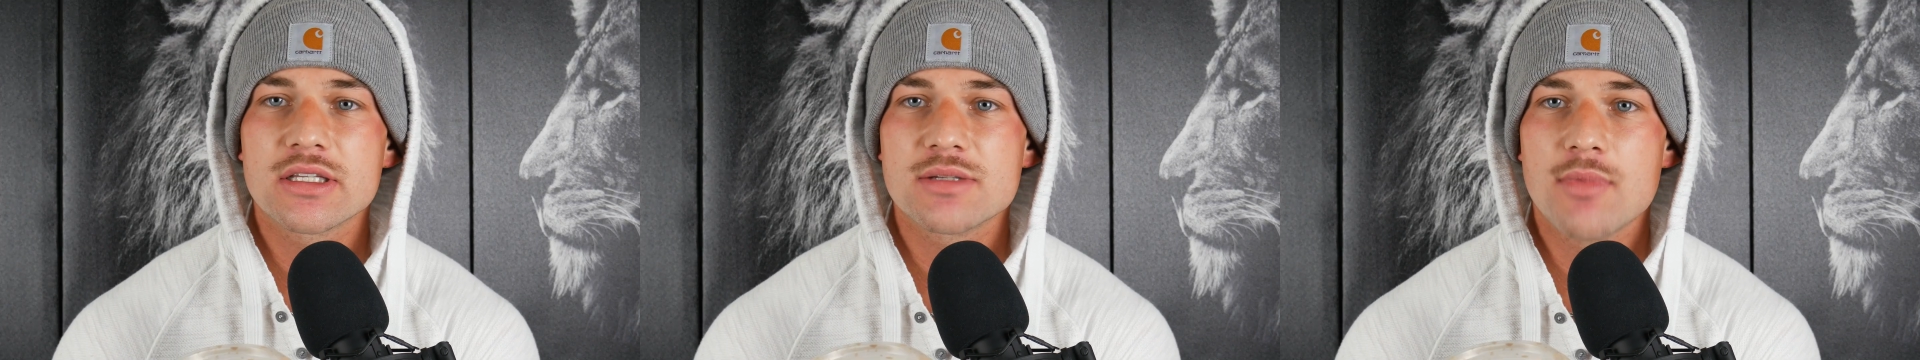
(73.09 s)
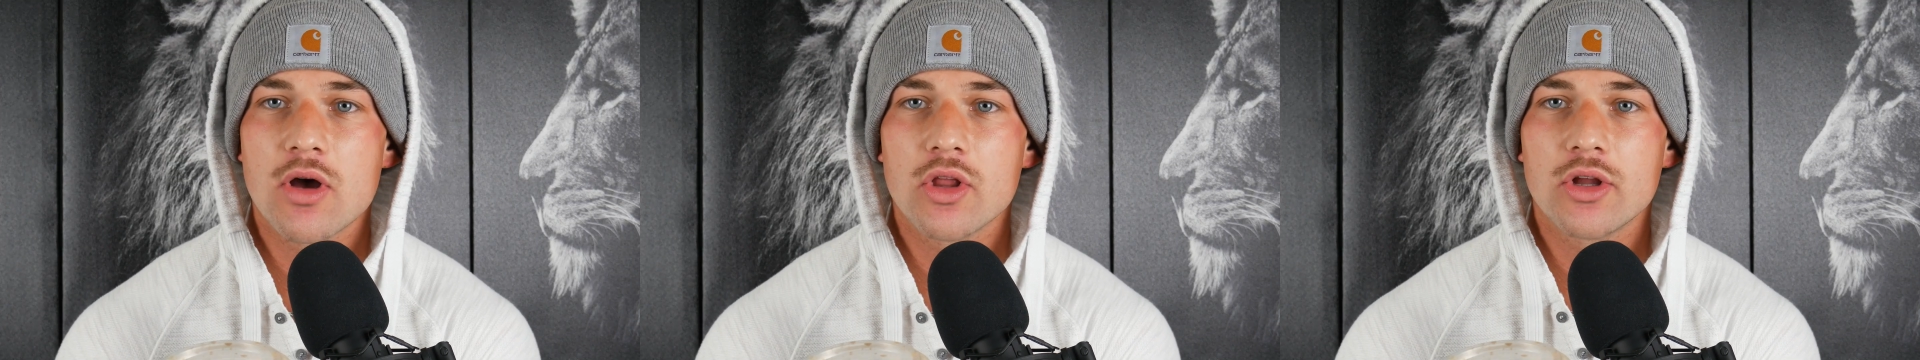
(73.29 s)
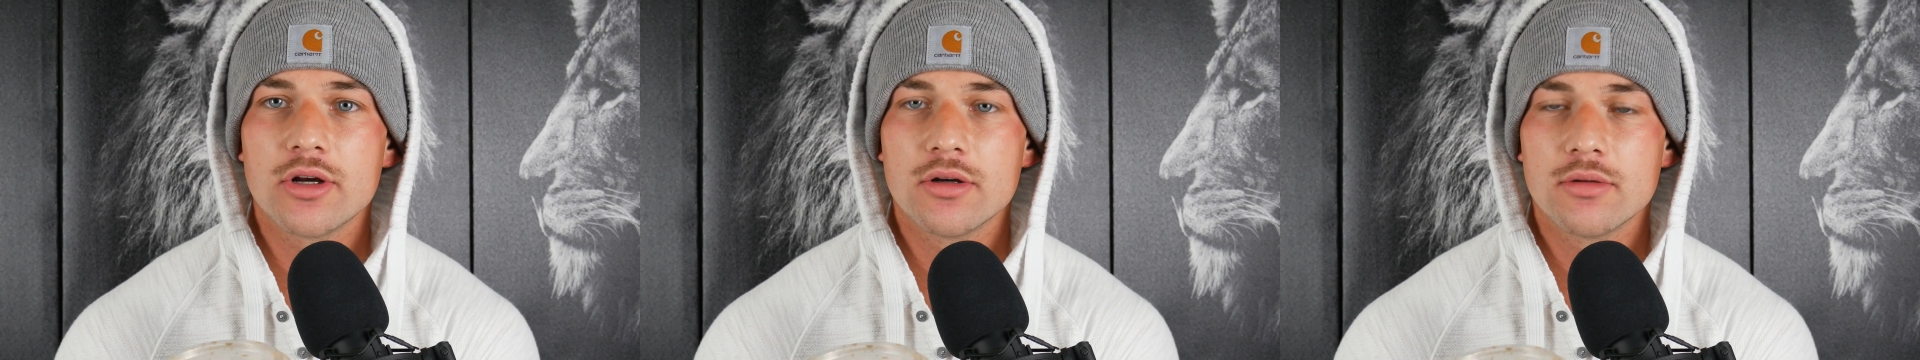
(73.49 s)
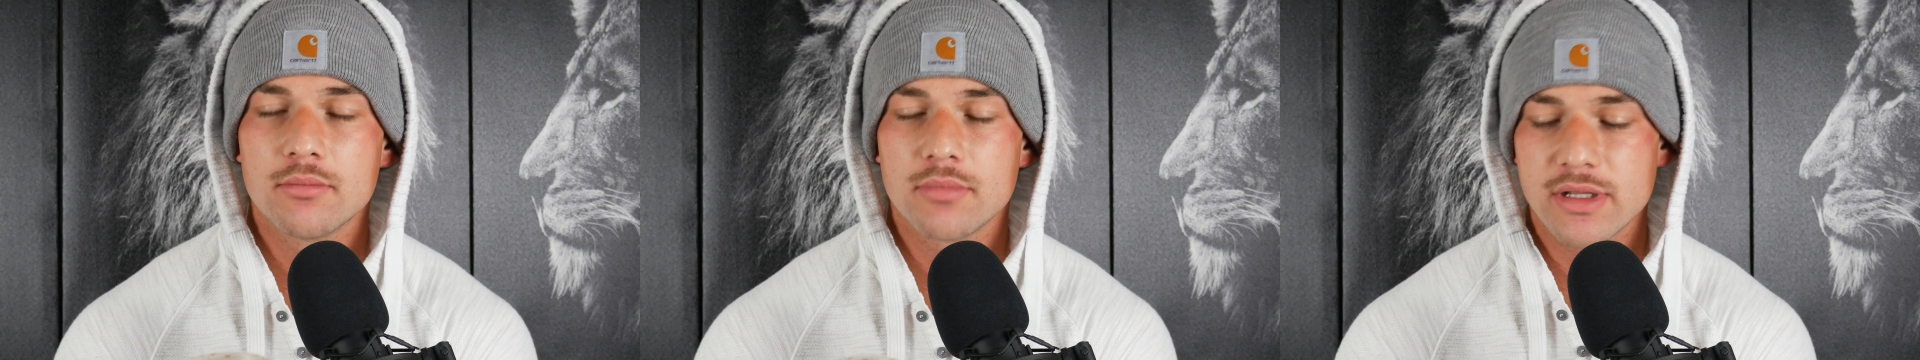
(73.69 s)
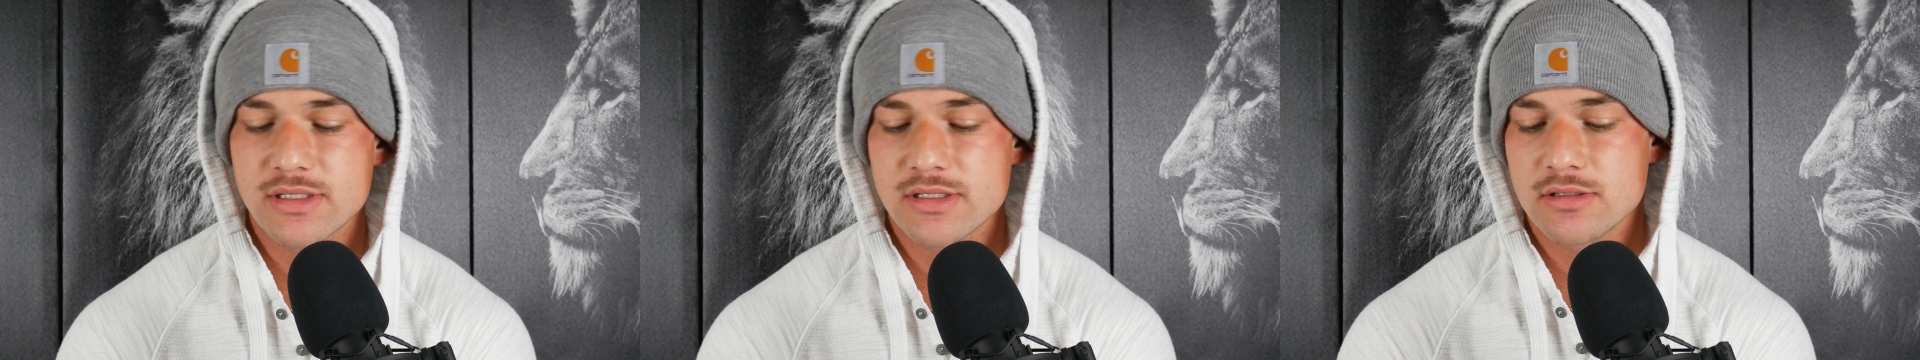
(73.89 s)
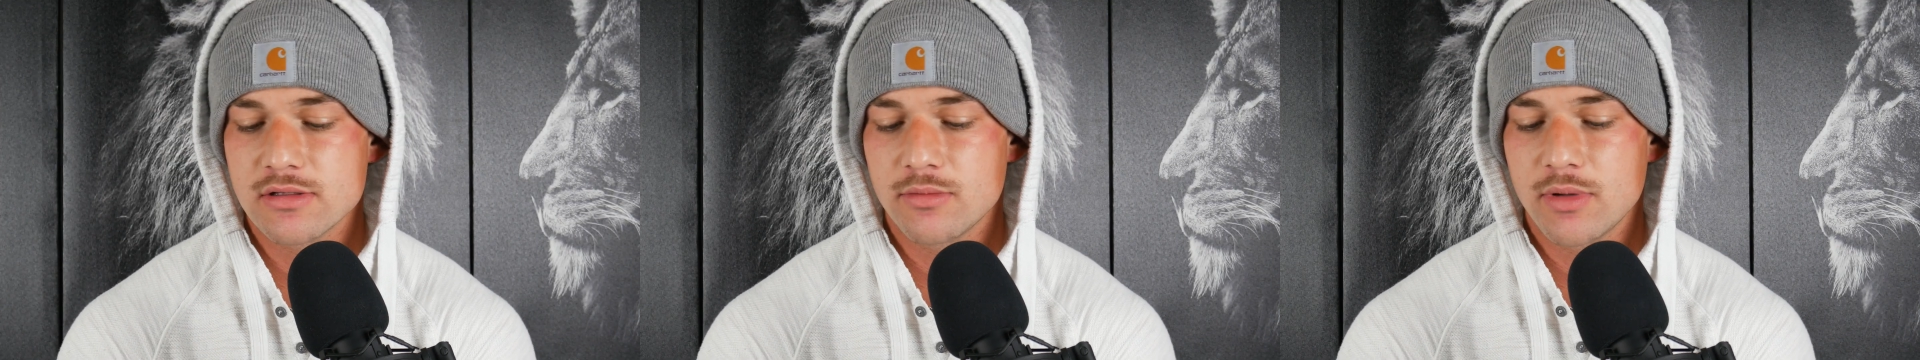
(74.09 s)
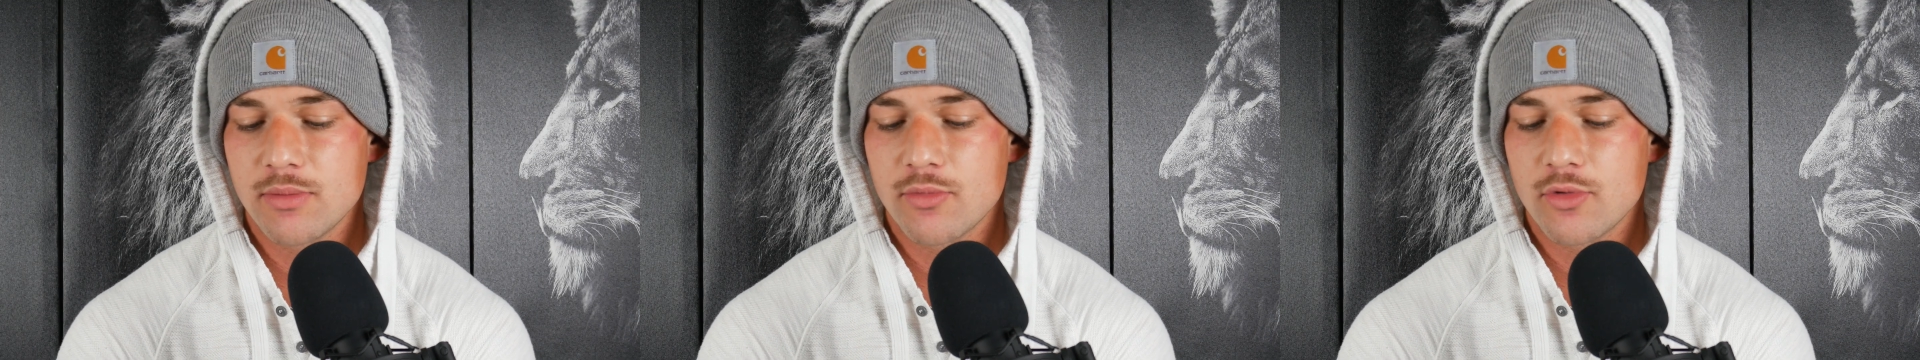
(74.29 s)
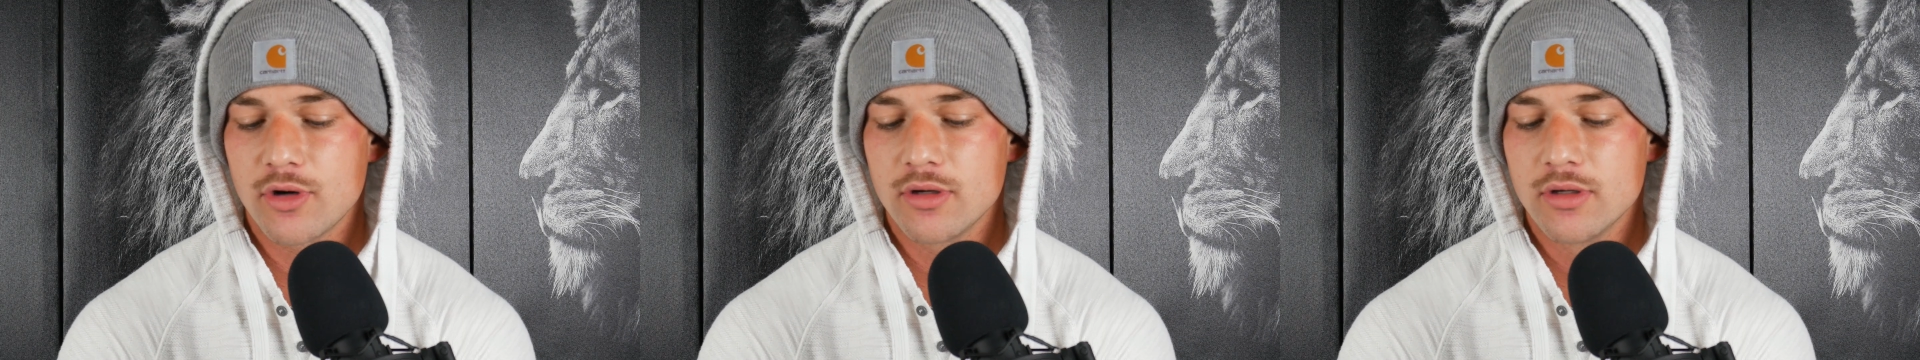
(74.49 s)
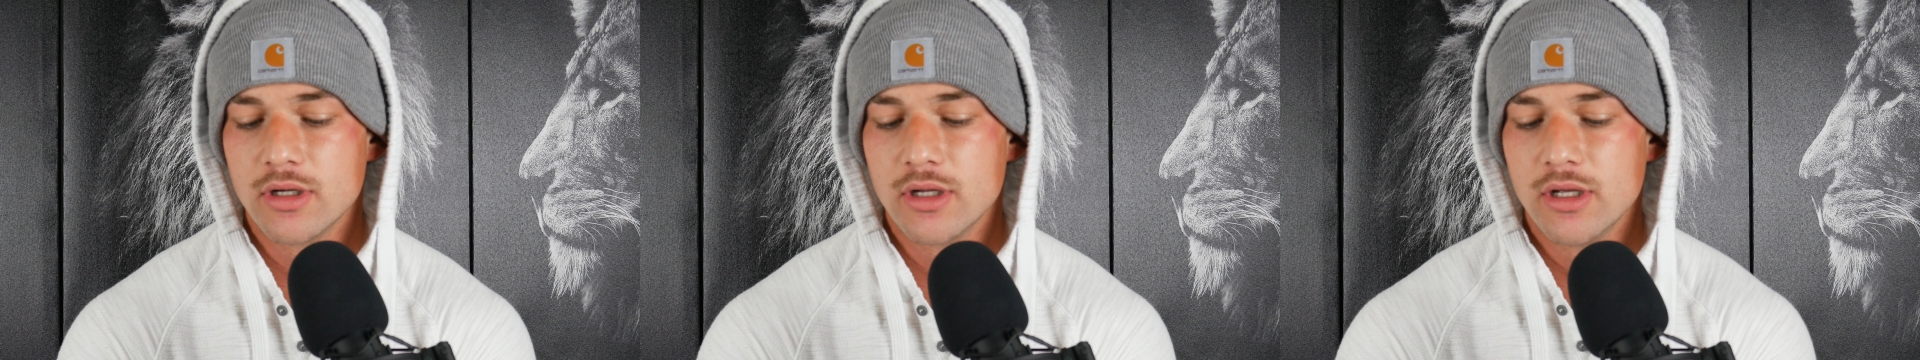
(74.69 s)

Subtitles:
smaller places a little bit more,